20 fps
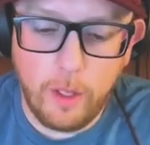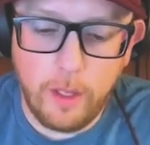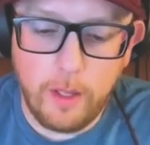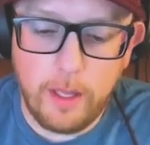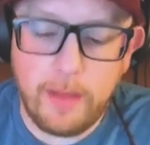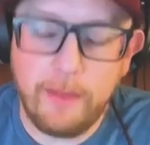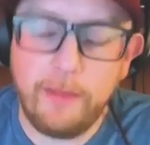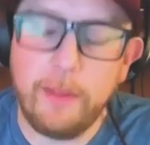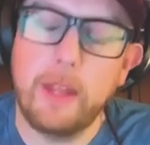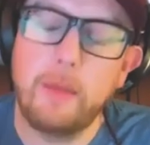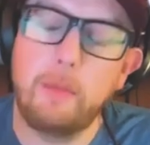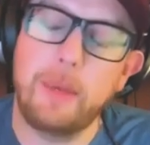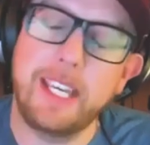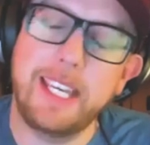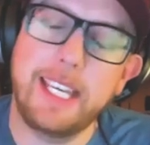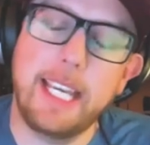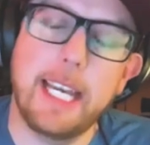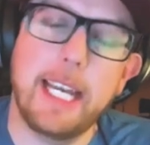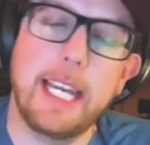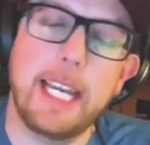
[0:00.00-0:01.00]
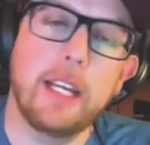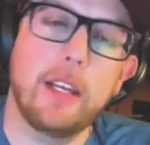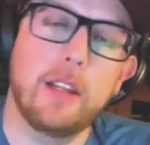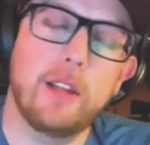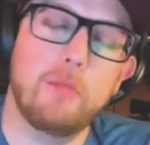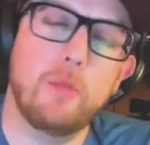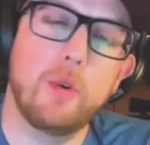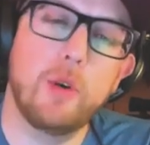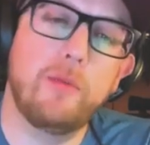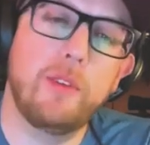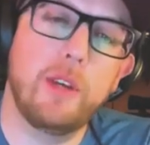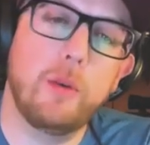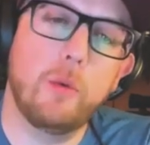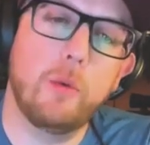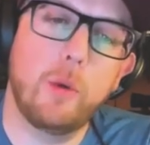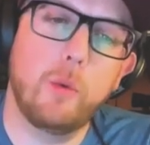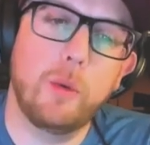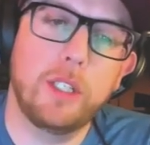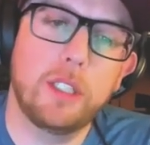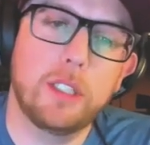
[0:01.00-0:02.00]
if the beginning of the movie
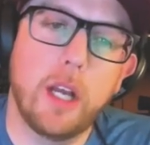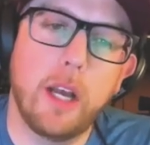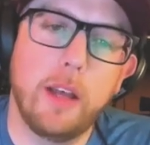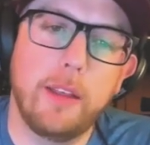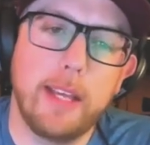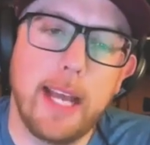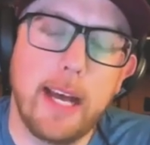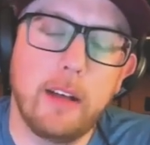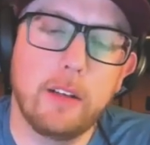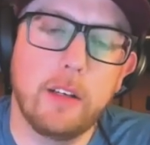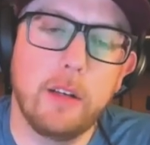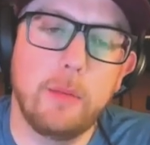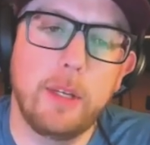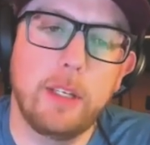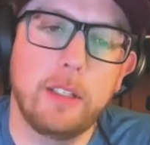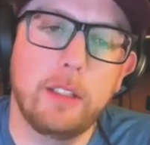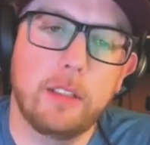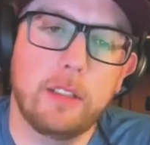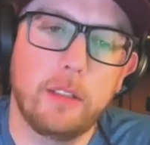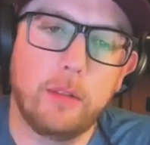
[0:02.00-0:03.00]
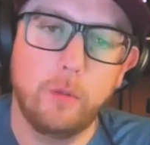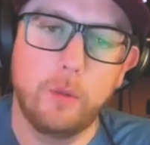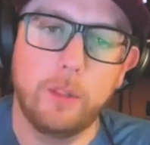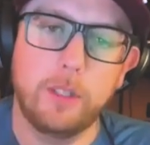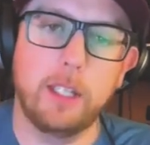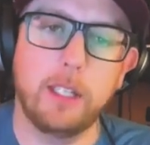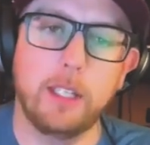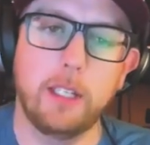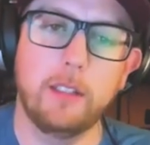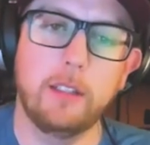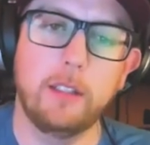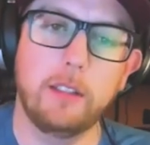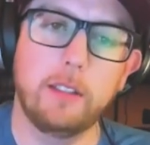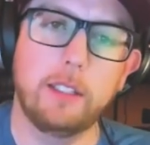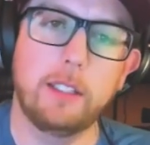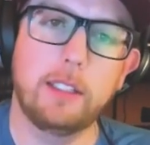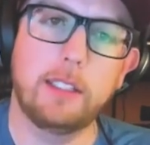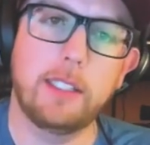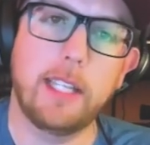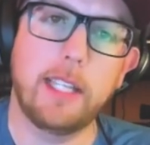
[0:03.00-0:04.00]
when we saw the alchemist with the
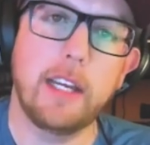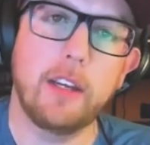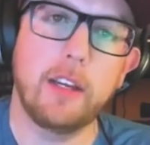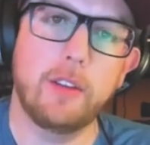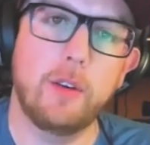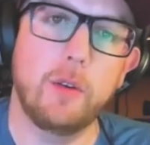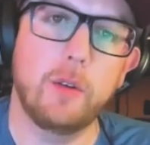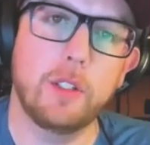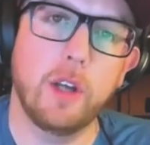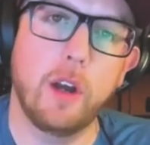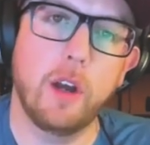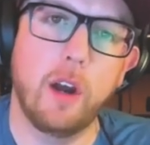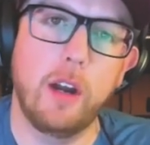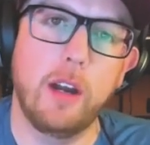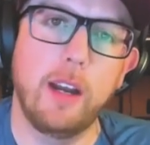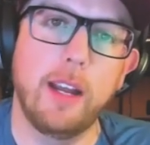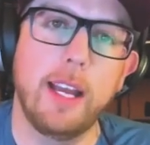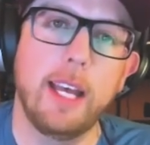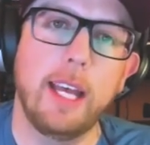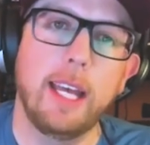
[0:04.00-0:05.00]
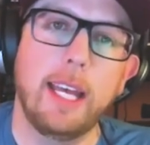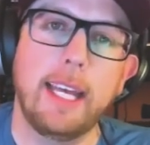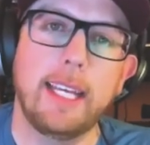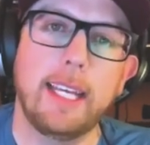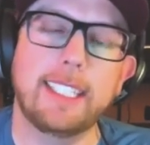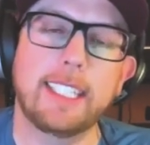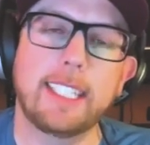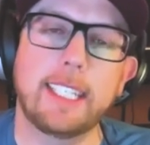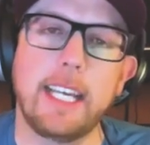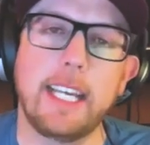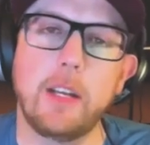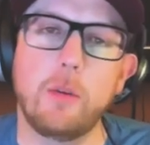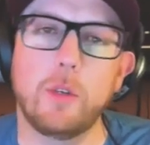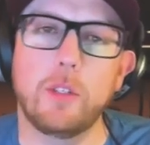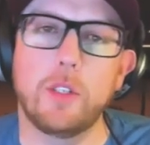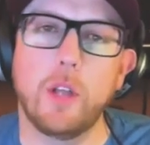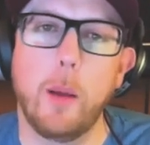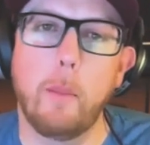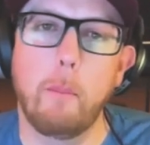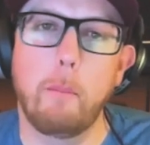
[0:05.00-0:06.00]
stake through his heart, his skin
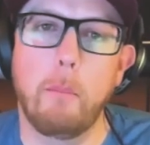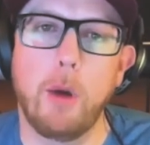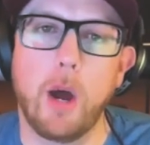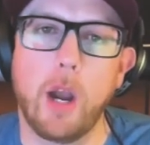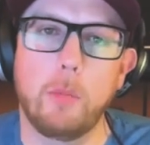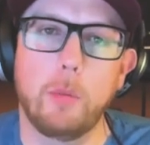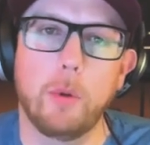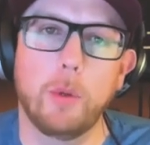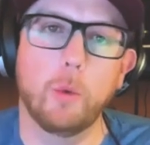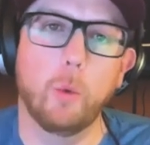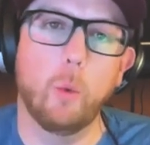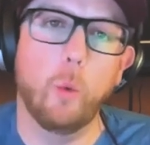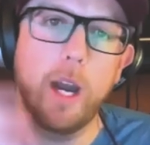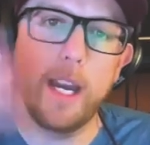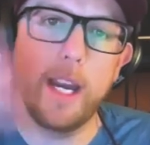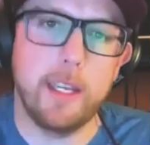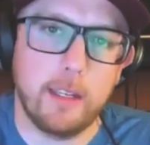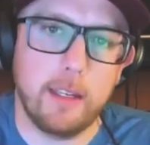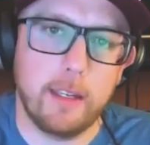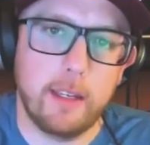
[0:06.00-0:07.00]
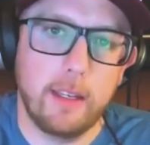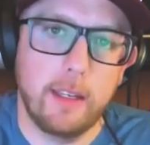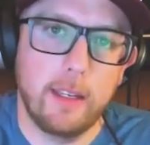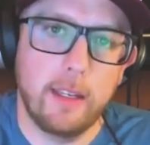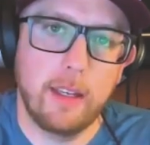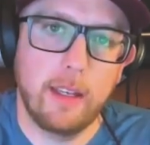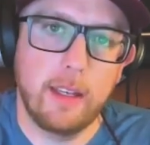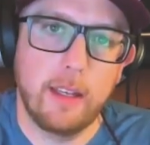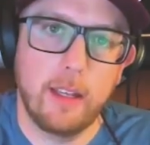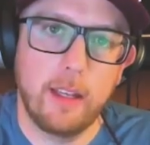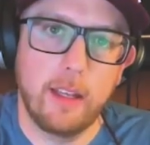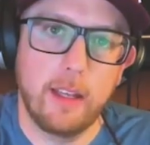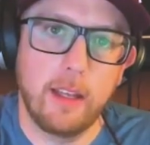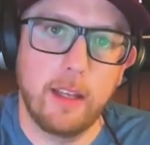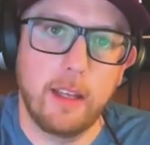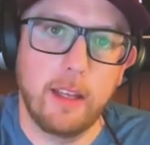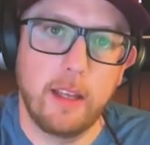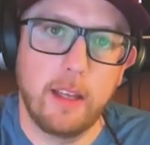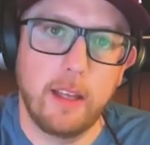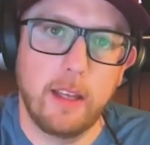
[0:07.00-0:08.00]
was all marbled white.
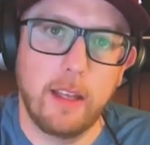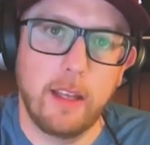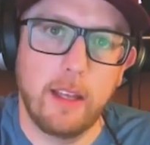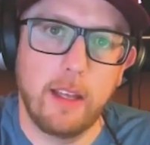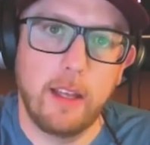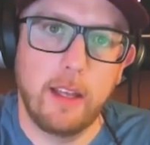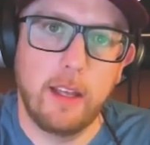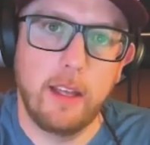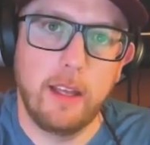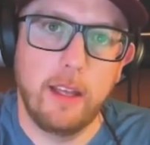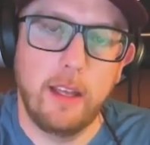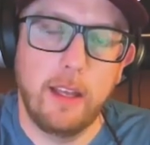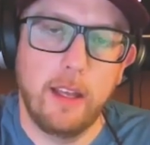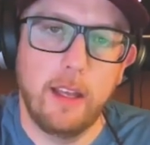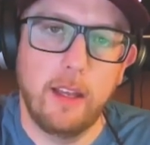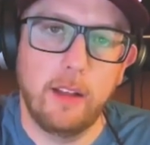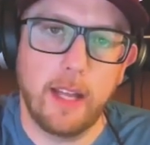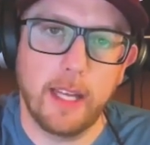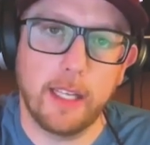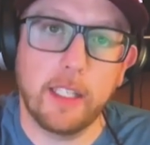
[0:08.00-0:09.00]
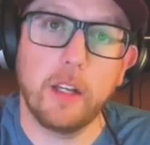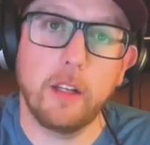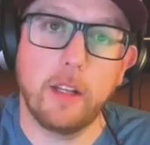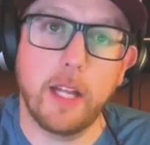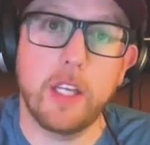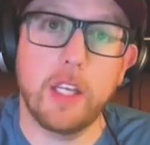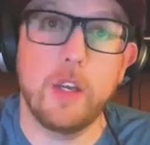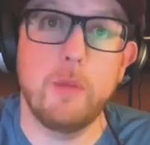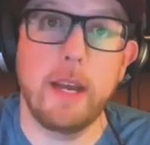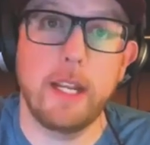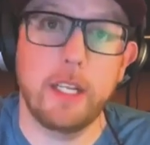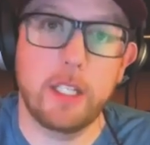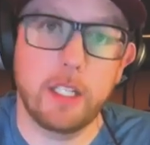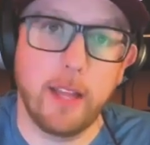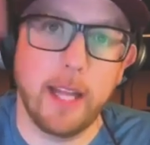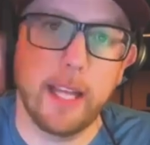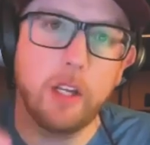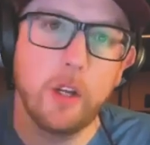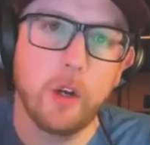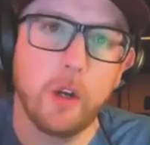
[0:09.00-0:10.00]
That's right. Like like you mentioned
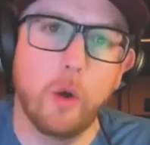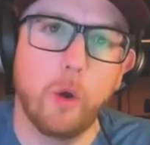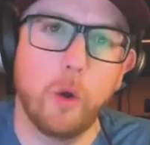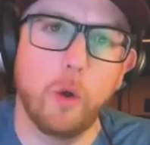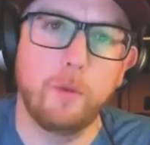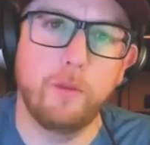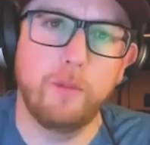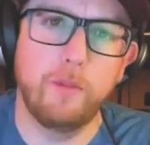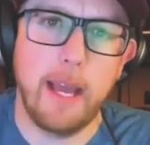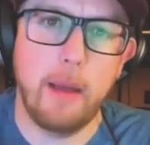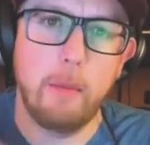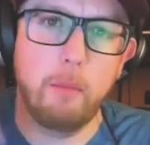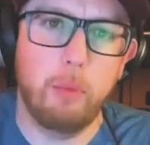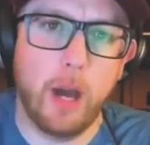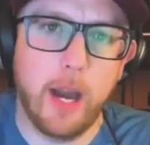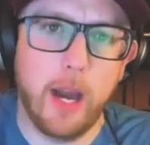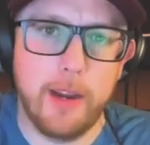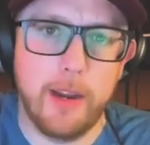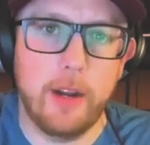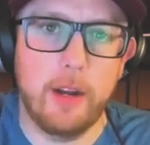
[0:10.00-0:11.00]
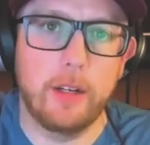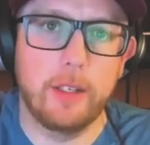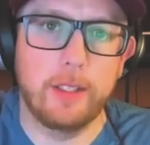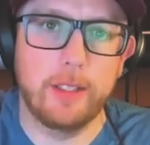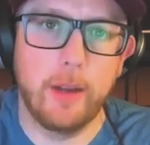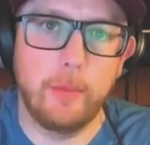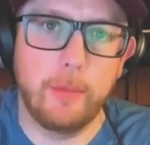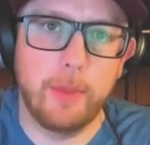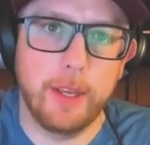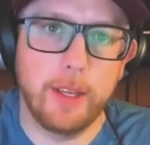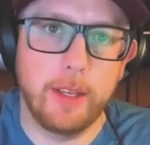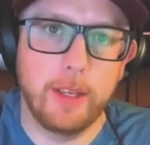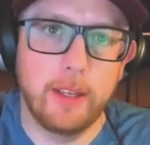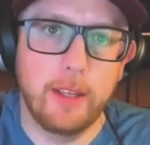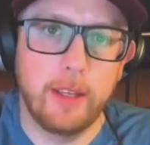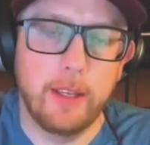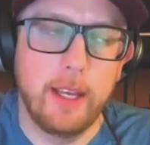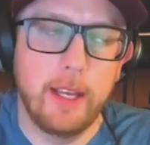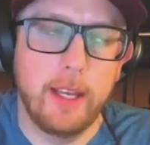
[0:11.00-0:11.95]
like an old vampire or something. Right.